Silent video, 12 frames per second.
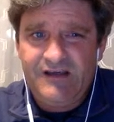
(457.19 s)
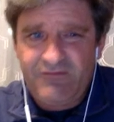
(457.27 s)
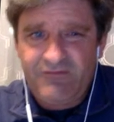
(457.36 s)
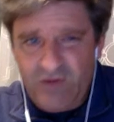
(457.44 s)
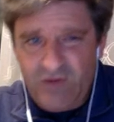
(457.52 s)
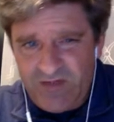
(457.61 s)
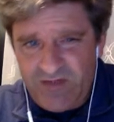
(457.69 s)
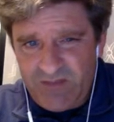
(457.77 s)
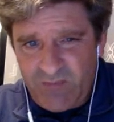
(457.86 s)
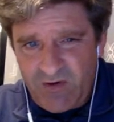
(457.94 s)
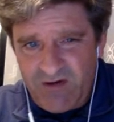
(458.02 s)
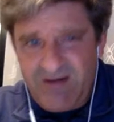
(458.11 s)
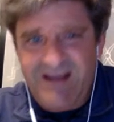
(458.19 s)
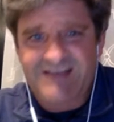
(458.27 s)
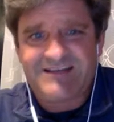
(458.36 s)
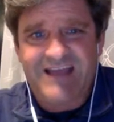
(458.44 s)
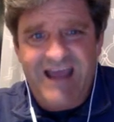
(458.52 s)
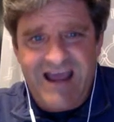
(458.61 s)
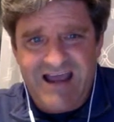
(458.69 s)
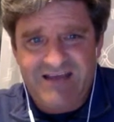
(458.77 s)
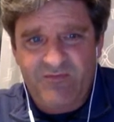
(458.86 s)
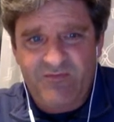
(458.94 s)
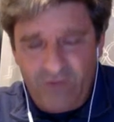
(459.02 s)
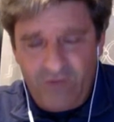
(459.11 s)
Fruman and Parnas,
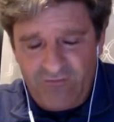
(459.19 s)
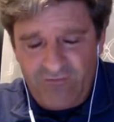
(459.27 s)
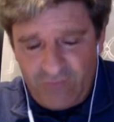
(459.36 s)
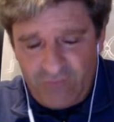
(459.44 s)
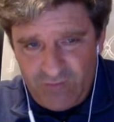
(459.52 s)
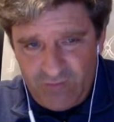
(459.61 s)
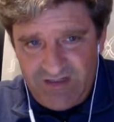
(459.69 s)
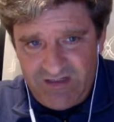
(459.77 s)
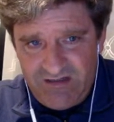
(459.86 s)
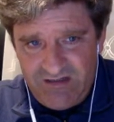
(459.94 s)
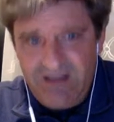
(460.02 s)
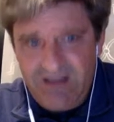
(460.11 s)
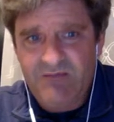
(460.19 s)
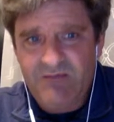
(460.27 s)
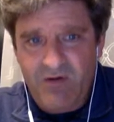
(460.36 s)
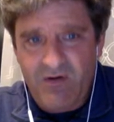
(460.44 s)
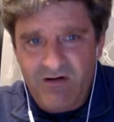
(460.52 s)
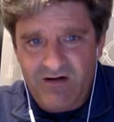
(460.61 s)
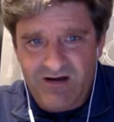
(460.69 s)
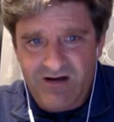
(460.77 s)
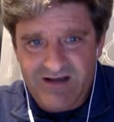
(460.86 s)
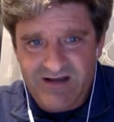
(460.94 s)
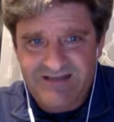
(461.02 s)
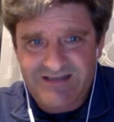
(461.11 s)
Fruman and
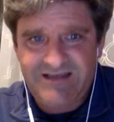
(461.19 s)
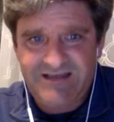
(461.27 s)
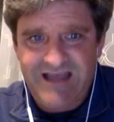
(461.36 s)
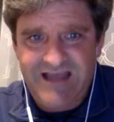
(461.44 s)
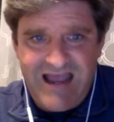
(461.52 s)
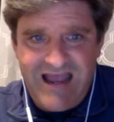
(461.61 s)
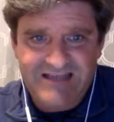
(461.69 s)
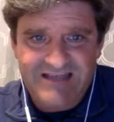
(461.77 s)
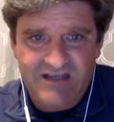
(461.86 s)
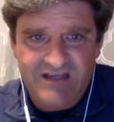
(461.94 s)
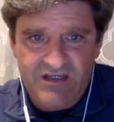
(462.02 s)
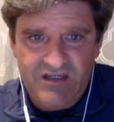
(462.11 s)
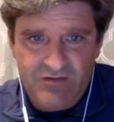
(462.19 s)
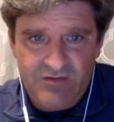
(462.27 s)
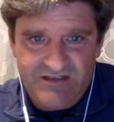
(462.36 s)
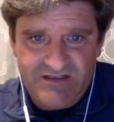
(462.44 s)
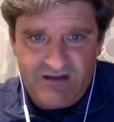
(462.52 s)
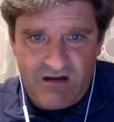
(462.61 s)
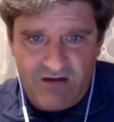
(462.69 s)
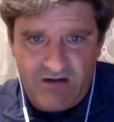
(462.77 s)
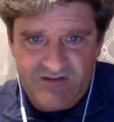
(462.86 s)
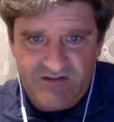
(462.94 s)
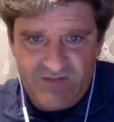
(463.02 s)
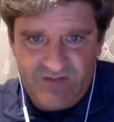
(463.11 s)
Parnas asked a U.S.
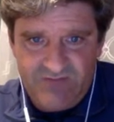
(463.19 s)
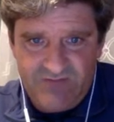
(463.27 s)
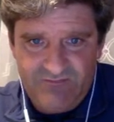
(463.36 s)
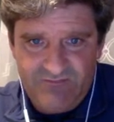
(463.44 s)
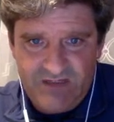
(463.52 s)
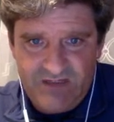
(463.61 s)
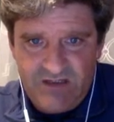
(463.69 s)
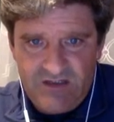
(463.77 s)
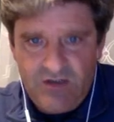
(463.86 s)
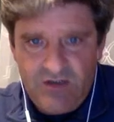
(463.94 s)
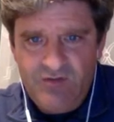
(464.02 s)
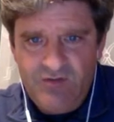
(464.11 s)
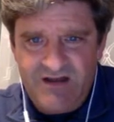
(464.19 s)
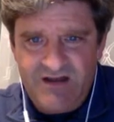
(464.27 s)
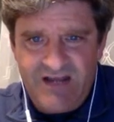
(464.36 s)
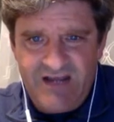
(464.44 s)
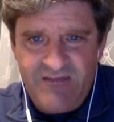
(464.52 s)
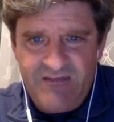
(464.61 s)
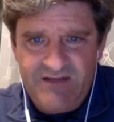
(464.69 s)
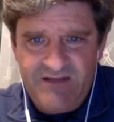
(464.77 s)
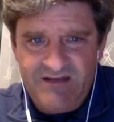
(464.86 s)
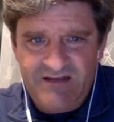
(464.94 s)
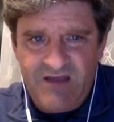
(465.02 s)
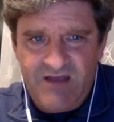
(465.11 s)
congressman who is not named in
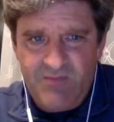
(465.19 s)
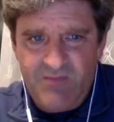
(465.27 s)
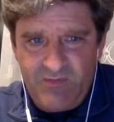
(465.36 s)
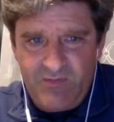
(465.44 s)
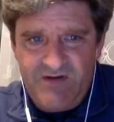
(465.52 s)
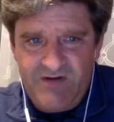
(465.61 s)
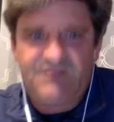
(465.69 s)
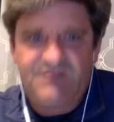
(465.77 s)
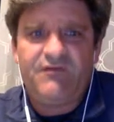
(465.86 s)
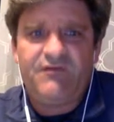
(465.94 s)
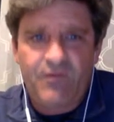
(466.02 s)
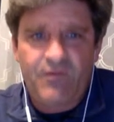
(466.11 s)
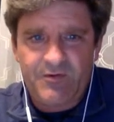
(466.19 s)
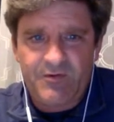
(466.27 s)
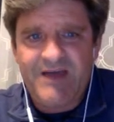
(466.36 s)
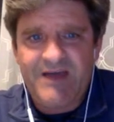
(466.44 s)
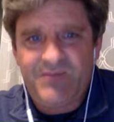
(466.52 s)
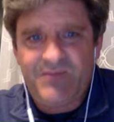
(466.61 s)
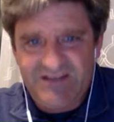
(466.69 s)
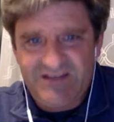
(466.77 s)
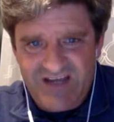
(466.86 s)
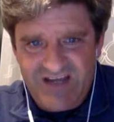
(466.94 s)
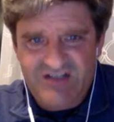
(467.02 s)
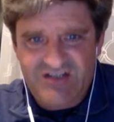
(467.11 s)
the indictment but appears to be former rep Pete
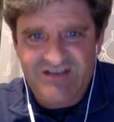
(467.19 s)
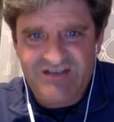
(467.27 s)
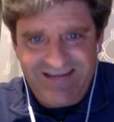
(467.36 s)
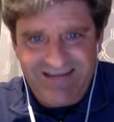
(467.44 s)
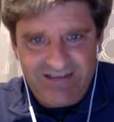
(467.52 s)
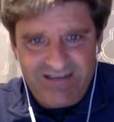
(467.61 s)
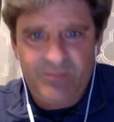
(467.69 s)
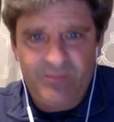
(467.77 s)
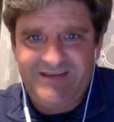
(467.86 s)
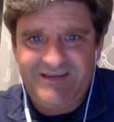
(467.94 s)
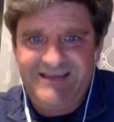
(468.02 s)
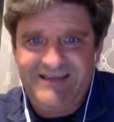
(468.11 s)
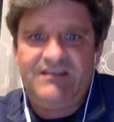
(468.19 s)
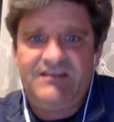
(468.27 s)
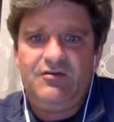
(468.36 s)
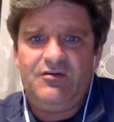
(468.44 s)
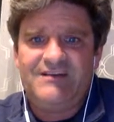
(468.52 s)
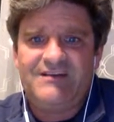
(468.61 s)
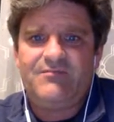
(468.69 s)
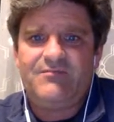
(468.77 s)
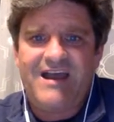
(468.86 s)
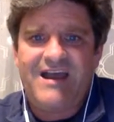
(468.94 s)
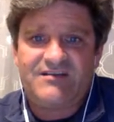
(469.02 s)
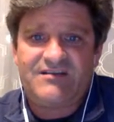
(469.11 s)
Sessions, to help get the U.S.
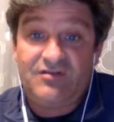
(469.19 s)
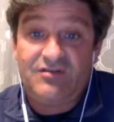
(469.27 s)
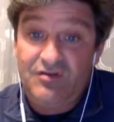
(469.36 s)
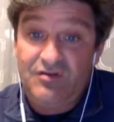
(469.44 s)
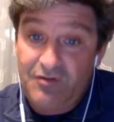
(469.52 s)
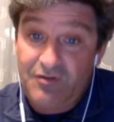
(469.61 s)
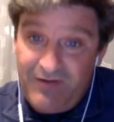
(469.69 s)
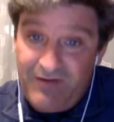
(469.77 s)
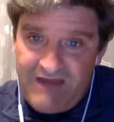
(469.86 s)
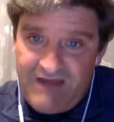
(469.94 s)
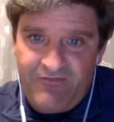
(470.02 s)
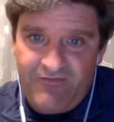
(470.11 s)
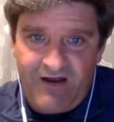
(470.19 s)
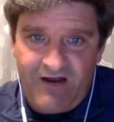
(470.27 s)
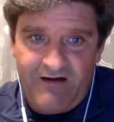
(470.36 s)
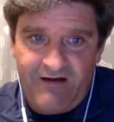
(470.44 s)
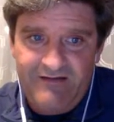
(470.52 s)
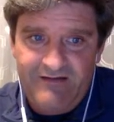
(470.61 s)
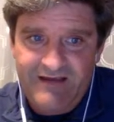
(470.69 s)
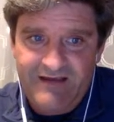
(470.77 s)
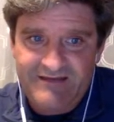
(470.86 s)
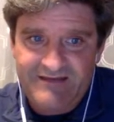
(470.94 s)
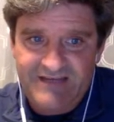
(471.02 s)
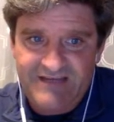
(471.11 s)
ambassador to Ukraine fired
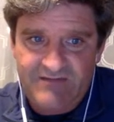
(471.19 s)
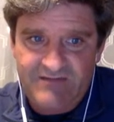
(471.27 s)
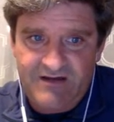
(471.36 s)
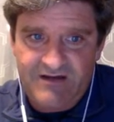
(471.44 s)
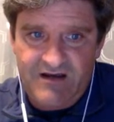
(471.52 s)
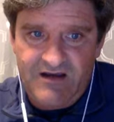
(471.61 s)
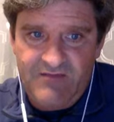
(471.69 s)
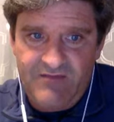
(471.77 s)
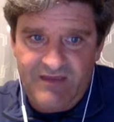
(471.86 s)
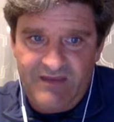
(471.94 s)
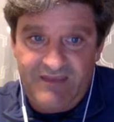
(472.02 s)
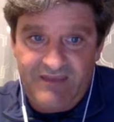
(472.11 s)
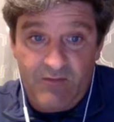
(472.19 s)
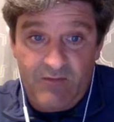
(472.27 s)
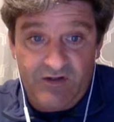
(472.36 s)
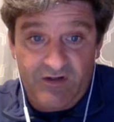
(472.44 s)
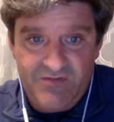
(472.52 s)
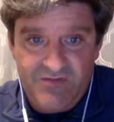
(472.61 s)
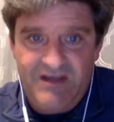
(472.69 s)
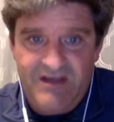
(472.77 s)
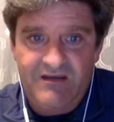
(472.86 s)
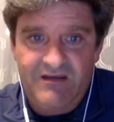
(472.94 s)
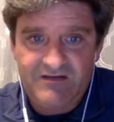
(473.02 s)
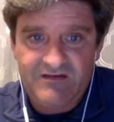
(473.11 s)
at the same time that they were
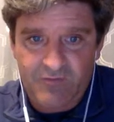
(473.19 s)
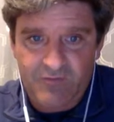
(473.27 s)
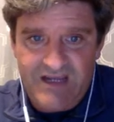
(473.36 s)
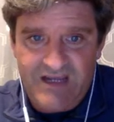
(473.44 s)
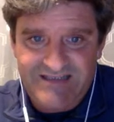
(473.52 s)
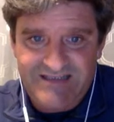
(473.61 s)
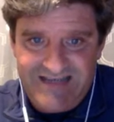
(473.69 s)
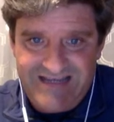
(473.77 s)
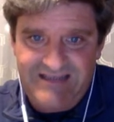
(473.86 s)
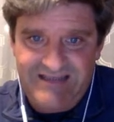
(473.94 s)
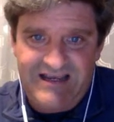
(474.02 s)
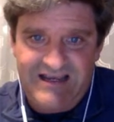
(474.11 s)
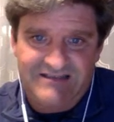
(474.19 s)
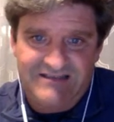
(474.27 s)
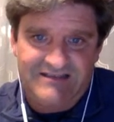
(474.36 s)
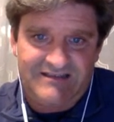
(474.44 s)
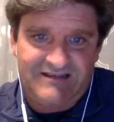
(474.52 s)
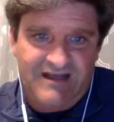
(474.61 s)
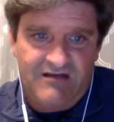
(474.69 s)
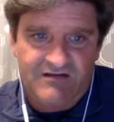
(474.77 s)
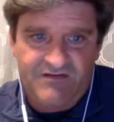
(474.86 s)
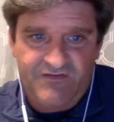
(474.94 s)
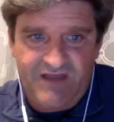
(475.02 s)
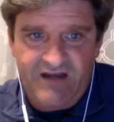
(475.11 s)
committing to raise tens of thousands of dollars
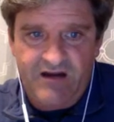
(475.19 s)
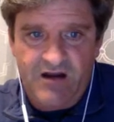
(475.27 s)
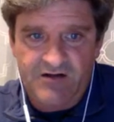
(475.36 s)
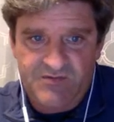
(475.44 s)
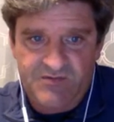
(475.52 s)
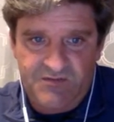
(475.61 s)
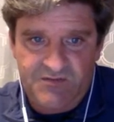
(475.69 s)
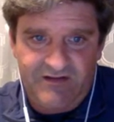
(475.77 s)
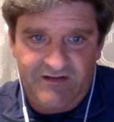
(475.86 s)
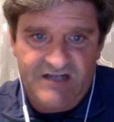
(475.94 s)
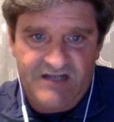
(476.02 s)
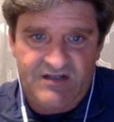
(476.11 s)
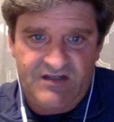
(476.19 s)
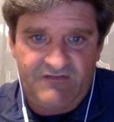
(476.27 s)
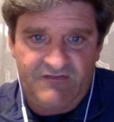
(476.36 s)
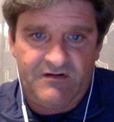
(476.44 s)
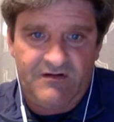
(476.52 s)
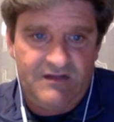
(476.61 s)
for that congressman's reelection effort.